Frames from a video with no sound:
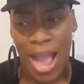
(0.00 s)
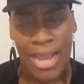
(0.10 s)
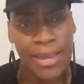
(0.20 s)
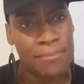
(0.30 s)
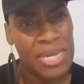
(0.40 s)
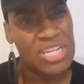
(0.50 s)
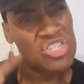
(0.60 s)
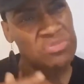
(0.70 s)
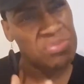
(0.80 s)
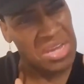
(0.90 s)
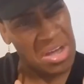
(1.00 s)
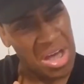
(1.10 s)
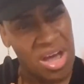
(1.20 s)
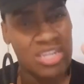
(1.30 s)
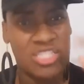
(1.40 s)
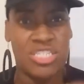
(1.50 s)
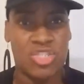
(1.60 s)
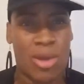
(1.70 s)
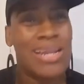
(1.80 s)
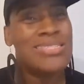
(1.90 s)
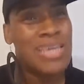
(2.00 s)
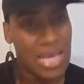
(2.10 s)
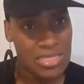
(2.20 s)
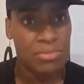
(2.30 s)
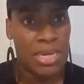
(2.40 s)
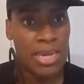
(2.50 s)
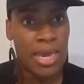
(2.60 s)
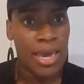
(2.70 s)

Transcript: I can be just because she's trying to test me.